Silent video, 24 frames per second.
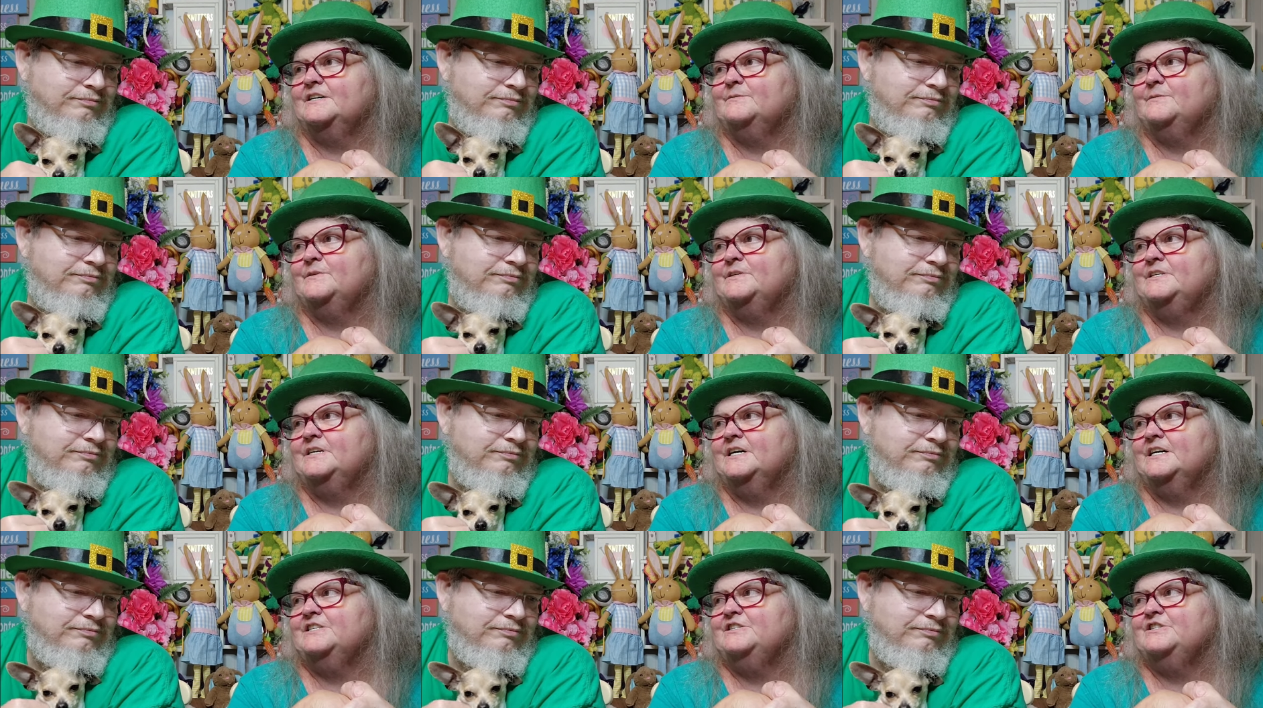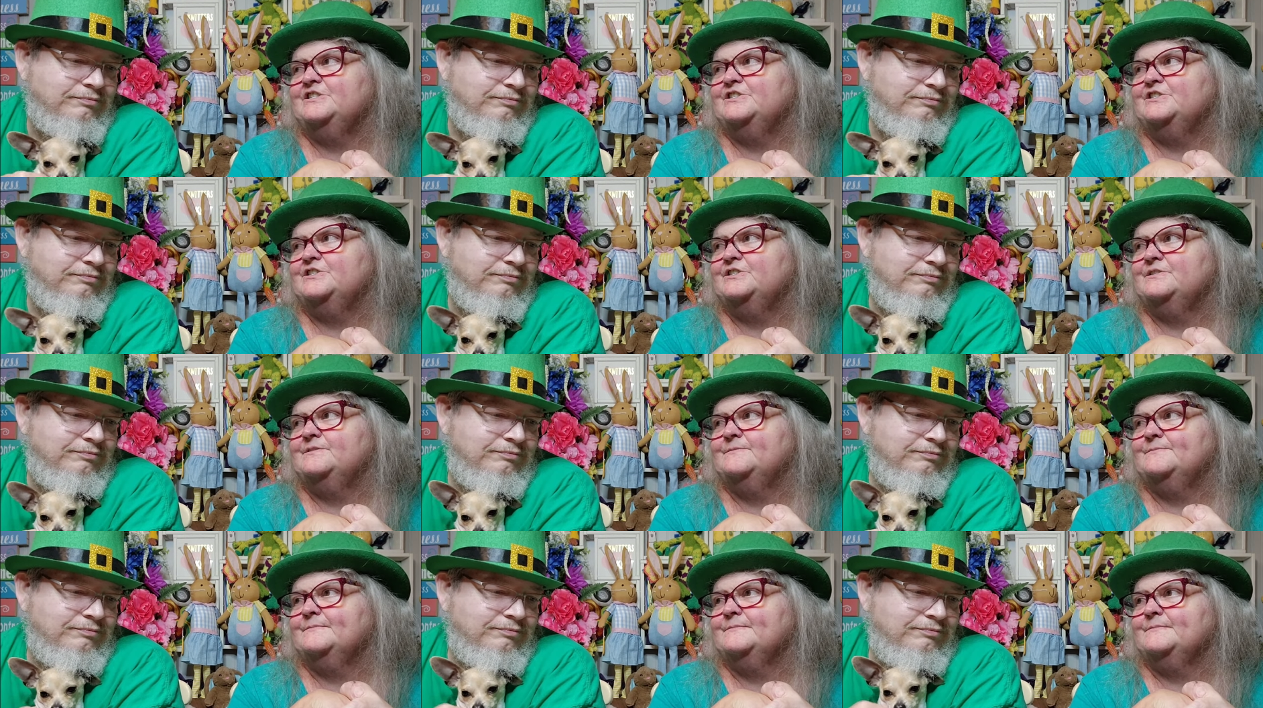Speaker 1: I mean, I
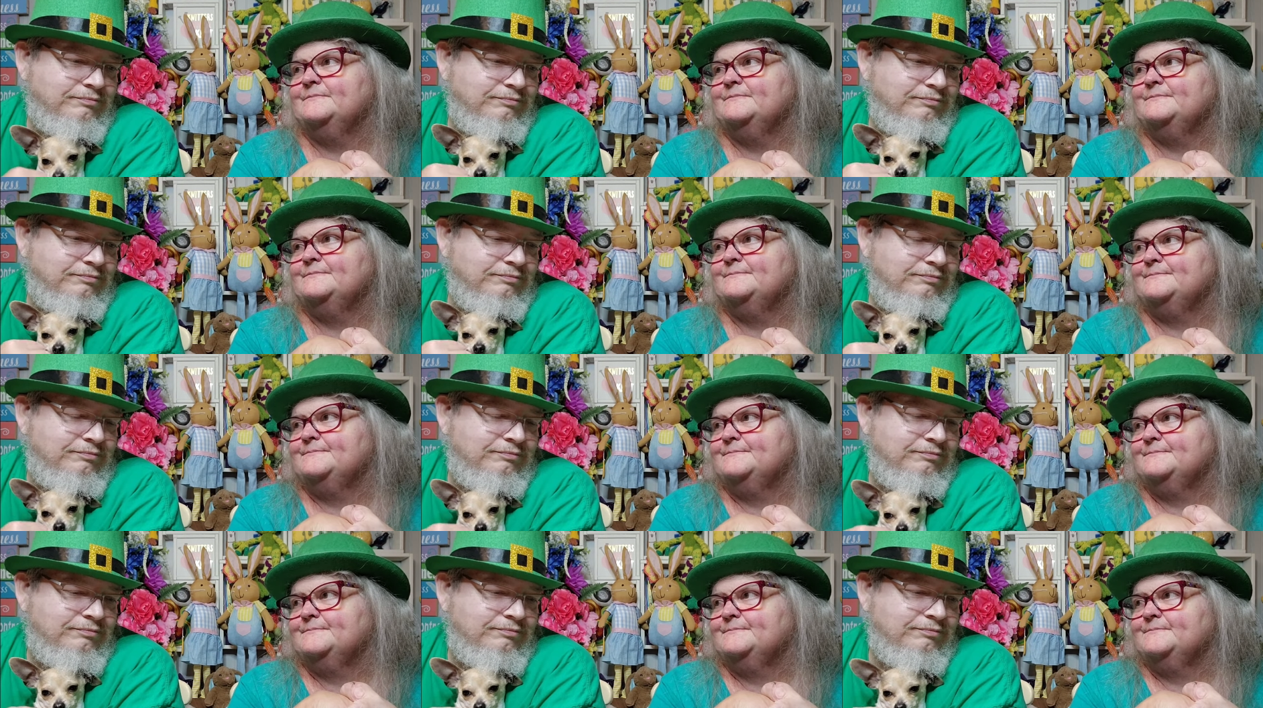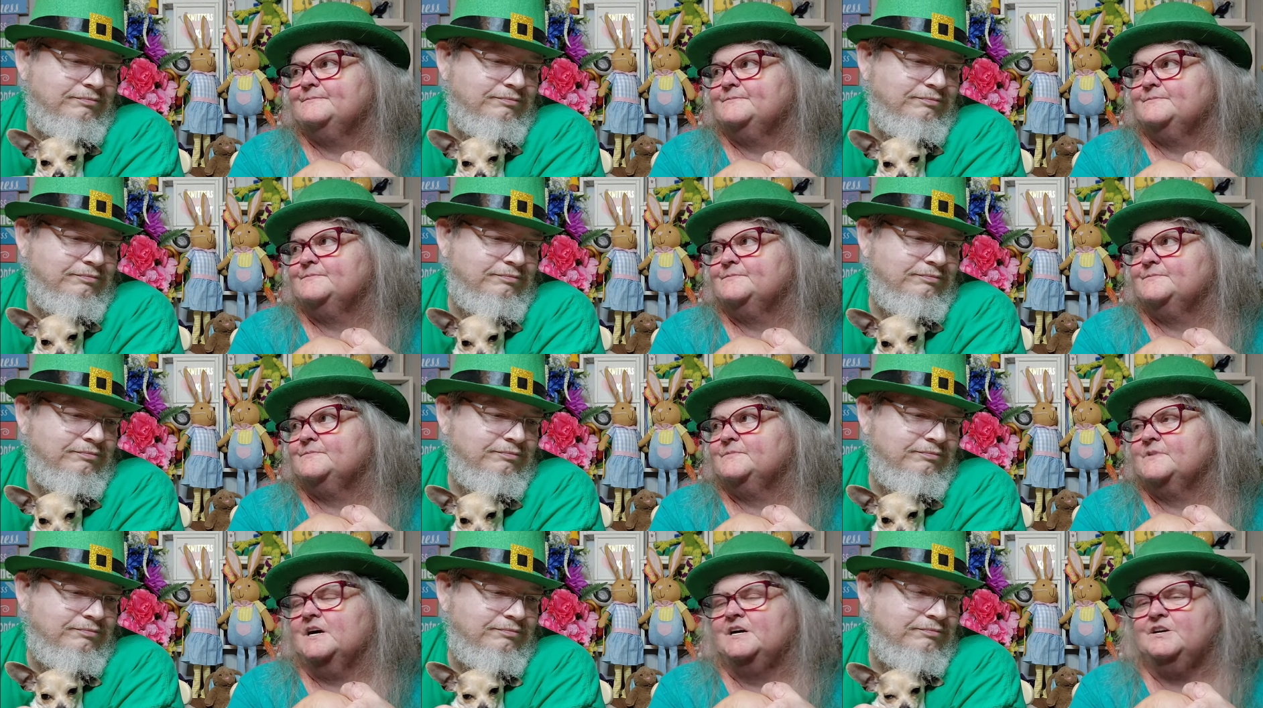just,
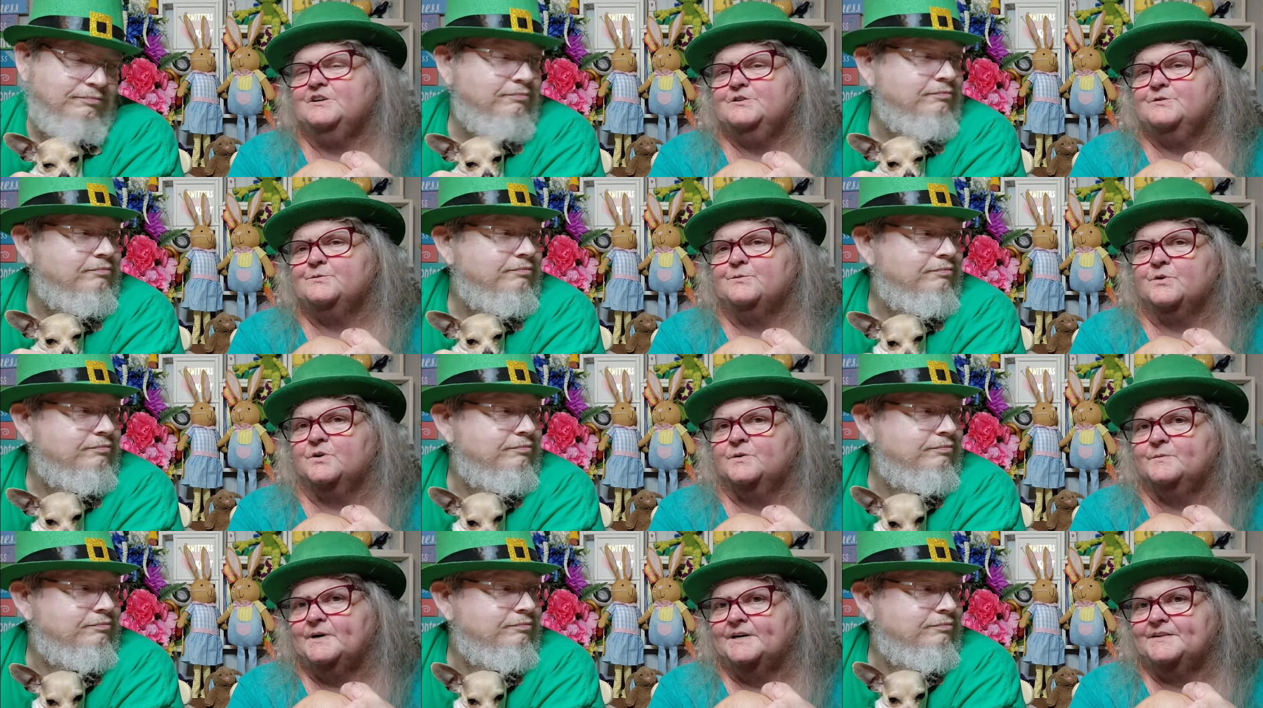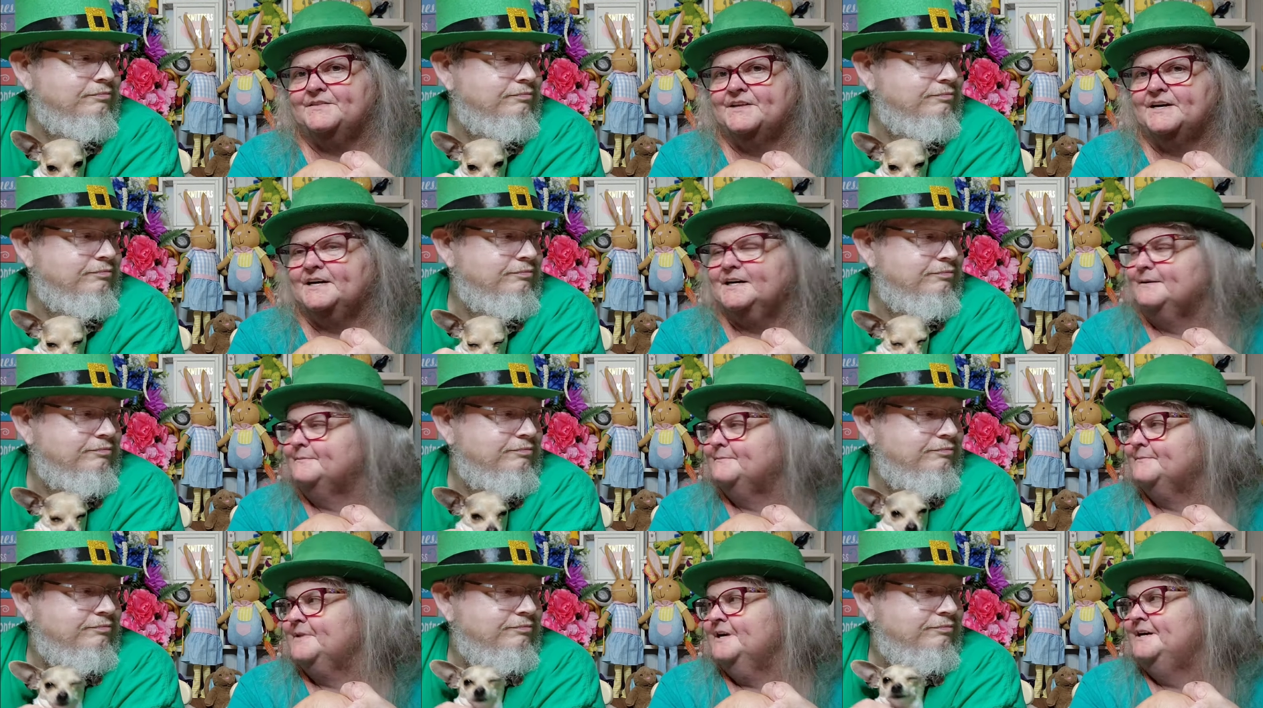I just worry about
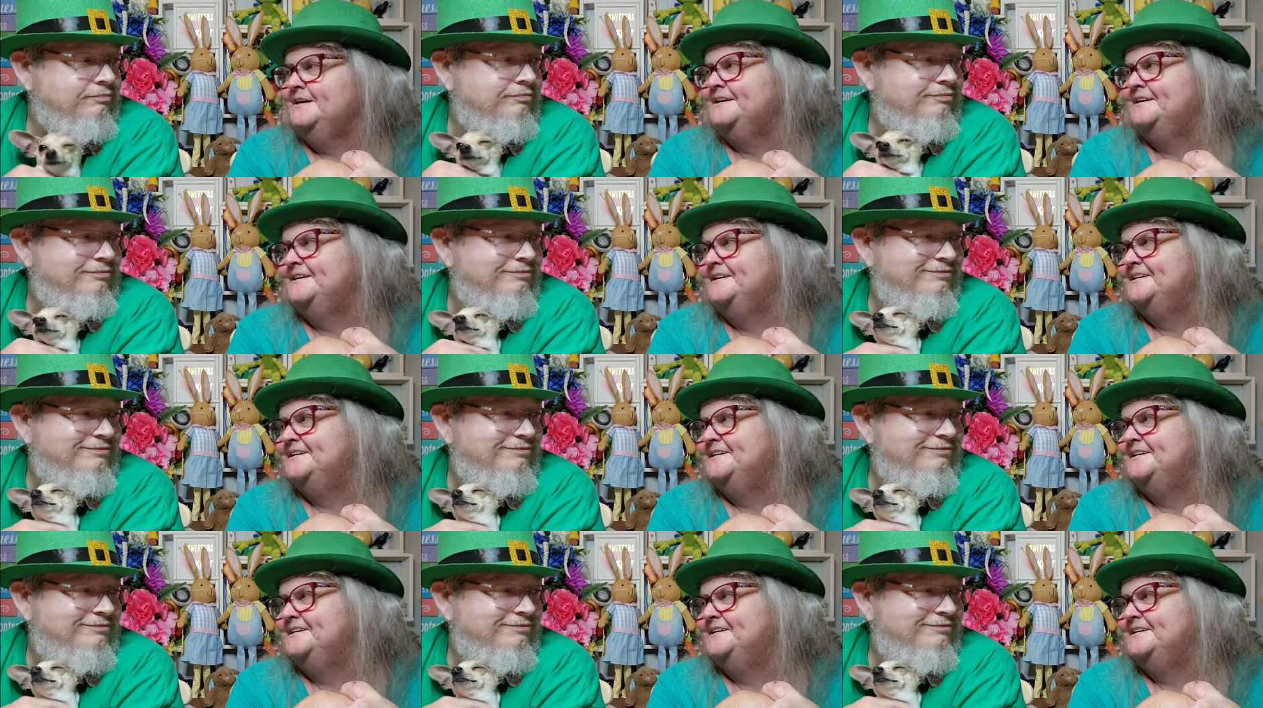that.